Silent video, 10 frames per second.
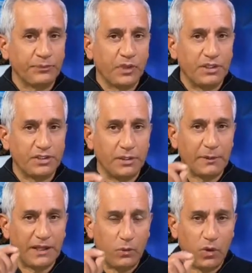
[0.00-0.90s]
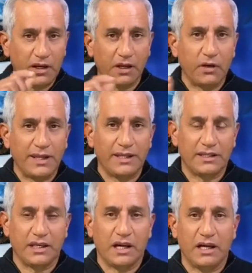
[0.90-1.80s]
it's typically one ingredient
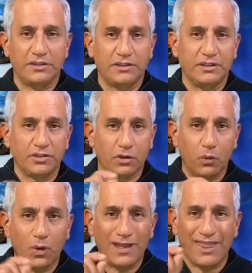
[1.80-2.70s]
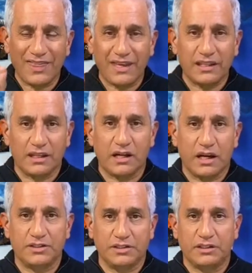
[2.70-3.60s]
that causes this or one thing that
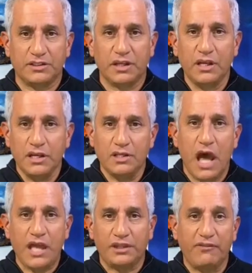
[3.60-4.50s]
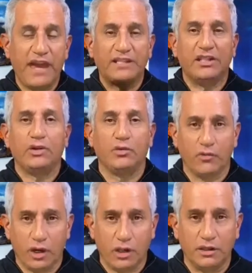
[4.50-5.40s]
causes this, not the vaccine
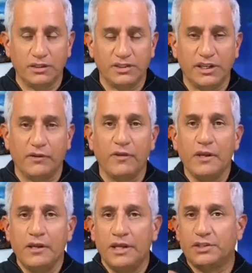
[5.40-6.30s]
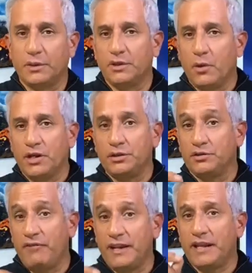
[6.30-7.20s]
overall itself. And so what they want to do is
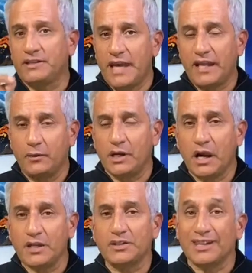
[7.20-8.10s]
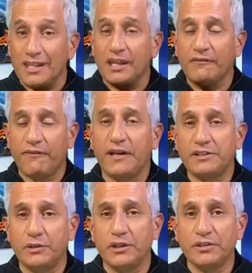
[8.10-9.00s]
find out exactly what caused it. Then they can fine
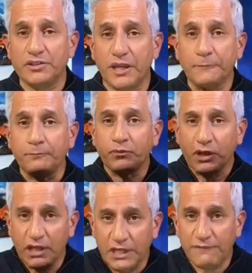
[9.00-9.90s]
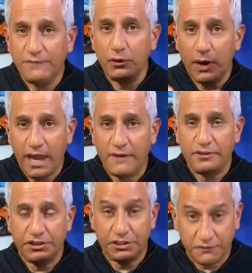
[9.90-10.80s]
tune it and say, if you have a
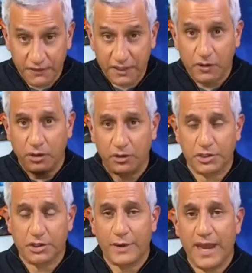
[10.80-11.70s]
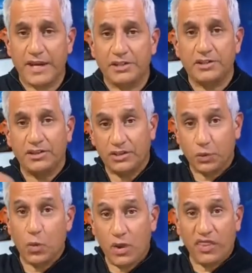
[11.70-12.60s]
severe allergic reaction to this
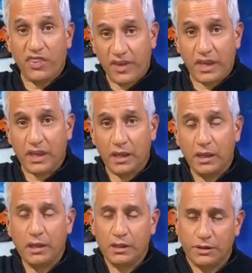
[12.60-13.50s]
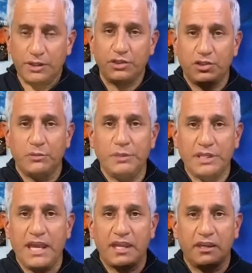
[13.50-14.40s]
one thing, then you shouldn't be
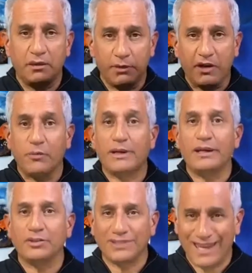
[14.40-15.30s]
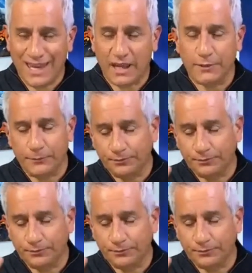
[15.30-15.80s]
taking it, but everybody else can.